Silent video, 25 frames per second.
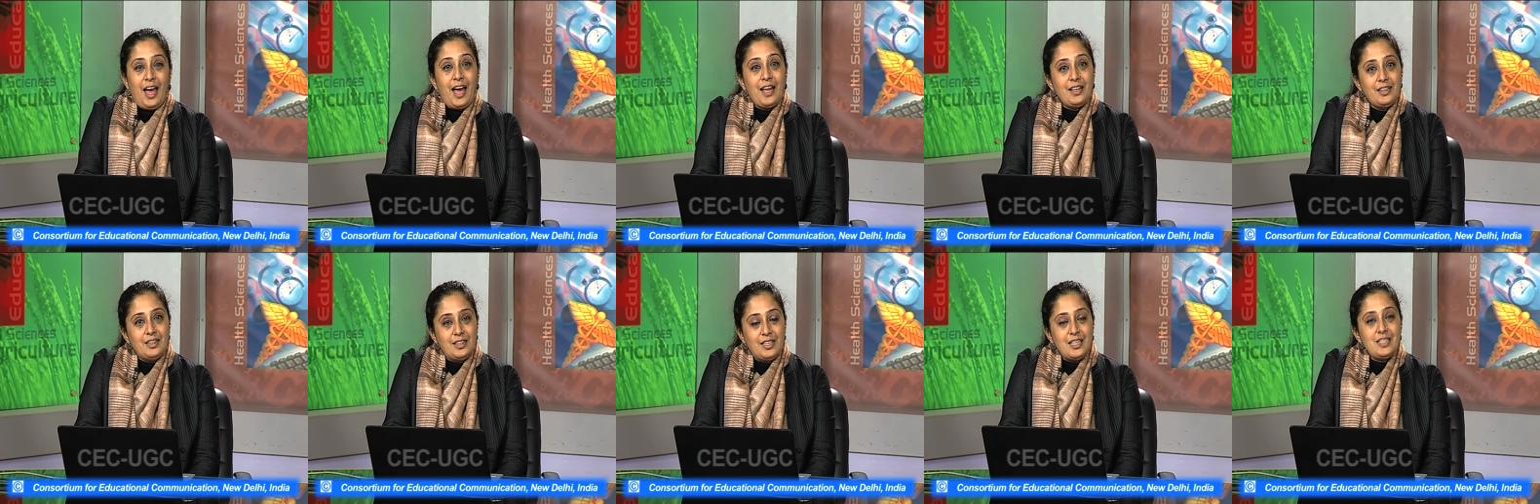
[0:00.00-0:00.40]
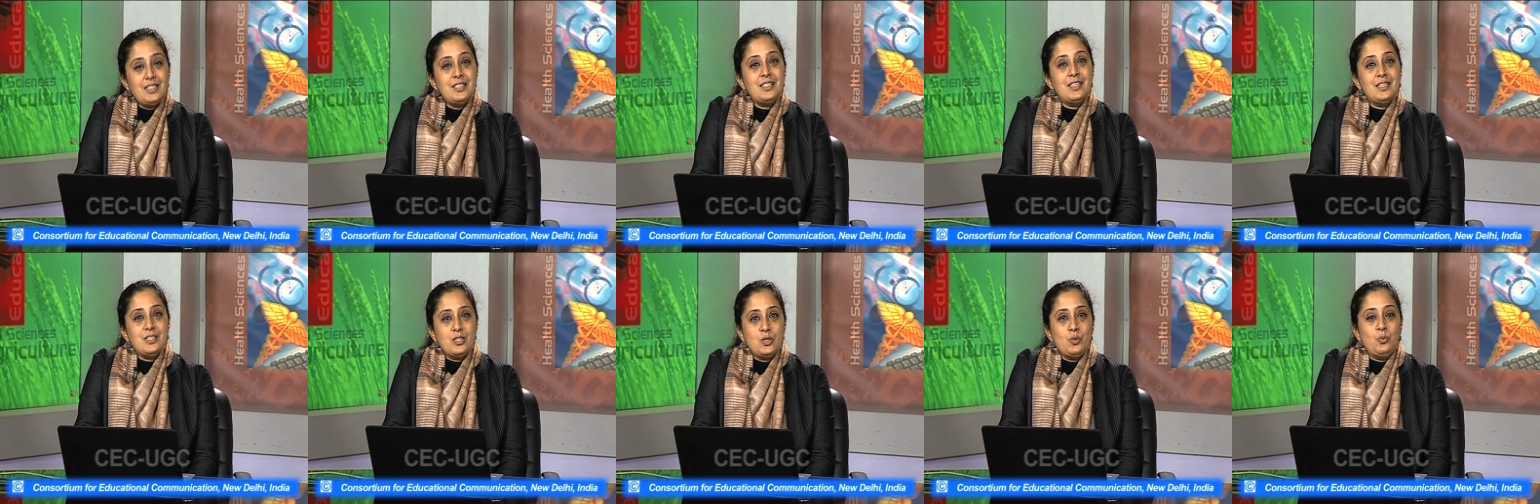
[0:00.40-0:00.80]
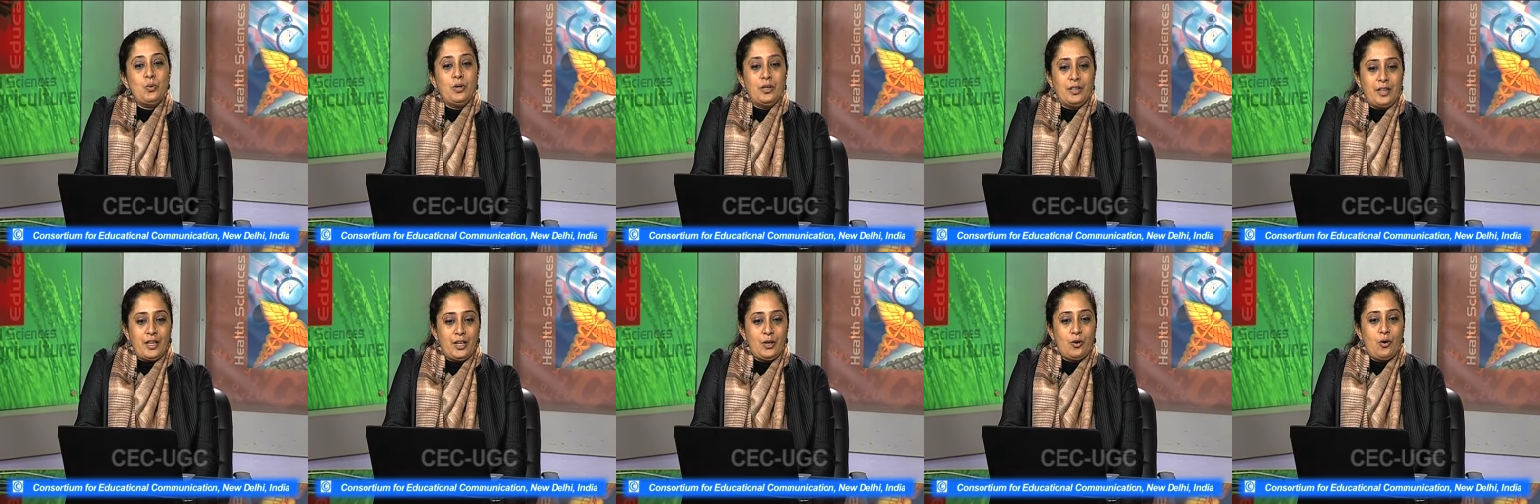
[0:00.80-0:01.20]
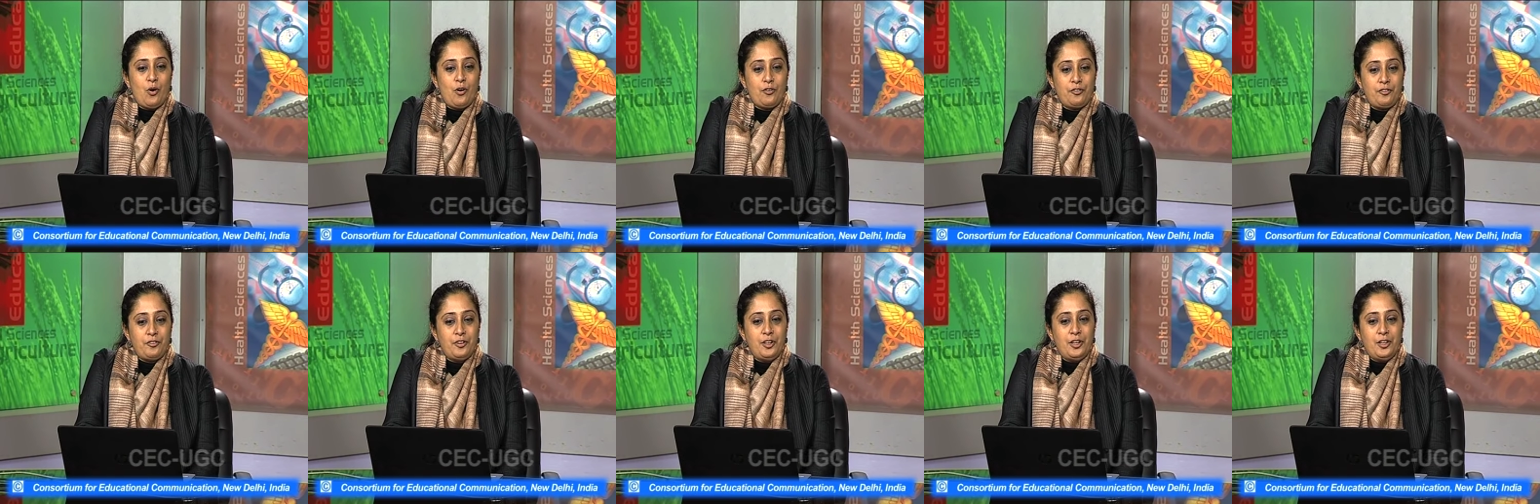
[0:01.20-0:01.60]
And this is the working
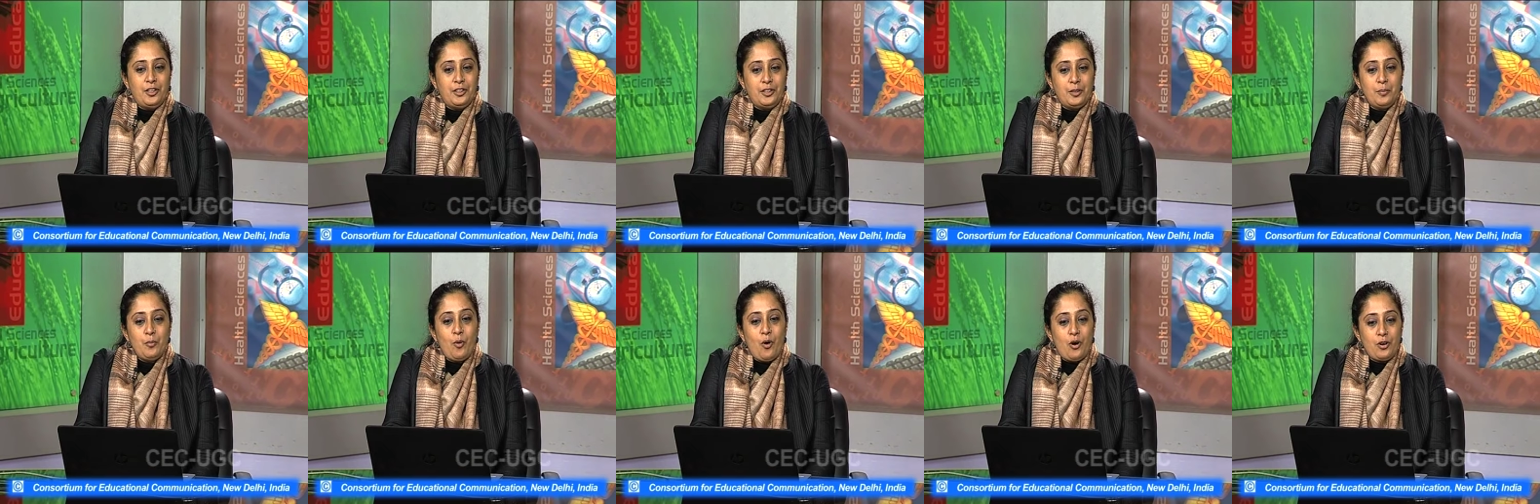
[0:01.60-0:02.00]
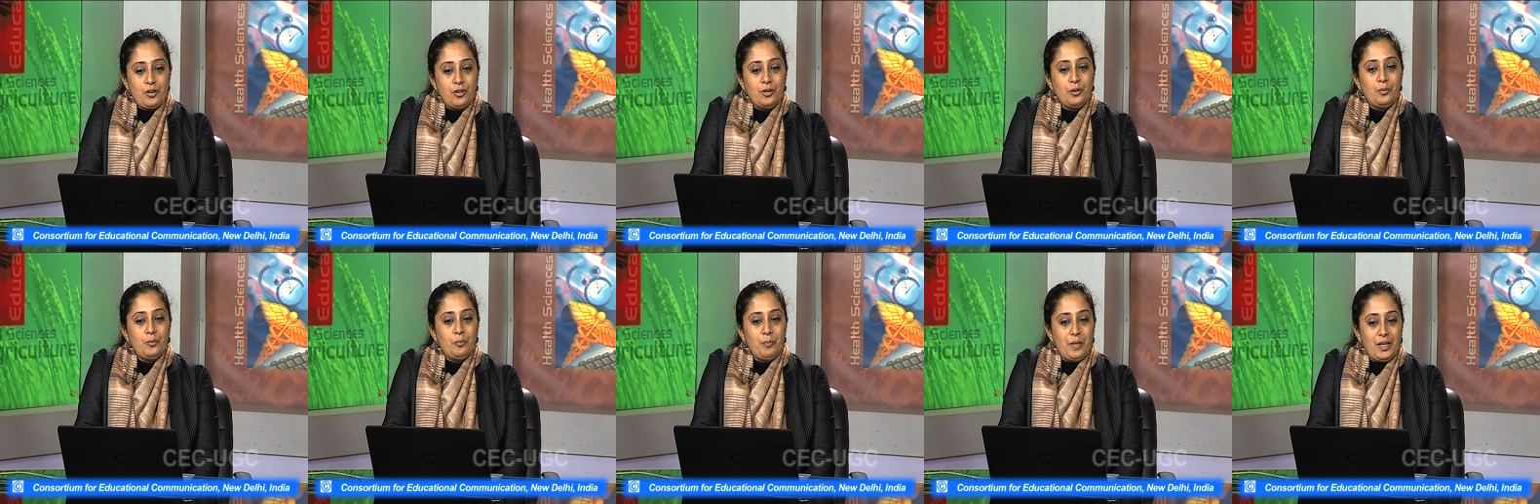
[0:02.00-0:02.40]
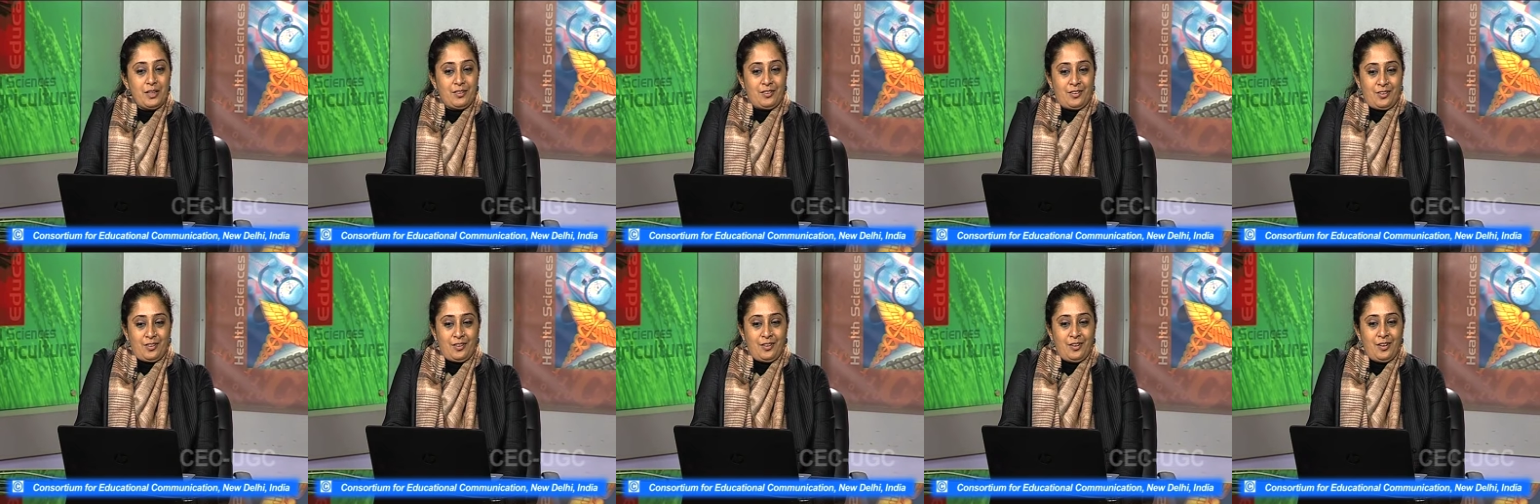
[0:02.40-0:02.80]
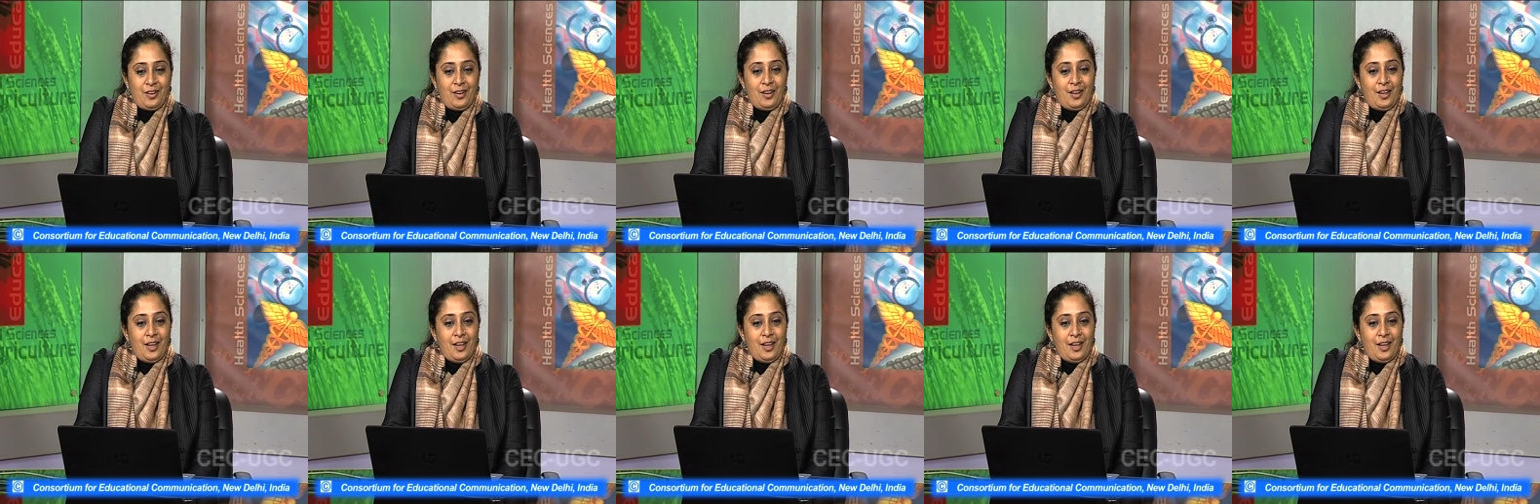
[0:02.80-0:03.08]
of the modern myth.